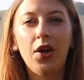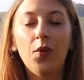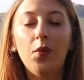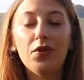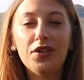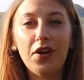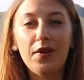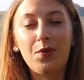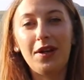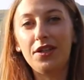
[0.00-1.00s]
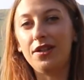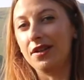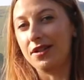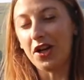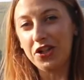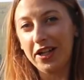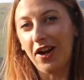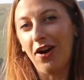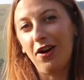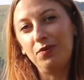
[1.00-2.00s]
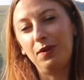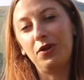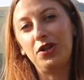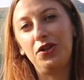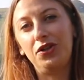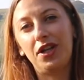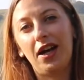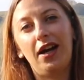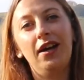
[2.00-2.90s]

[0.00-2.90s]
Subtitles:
We also, as well as studying hard, we want you to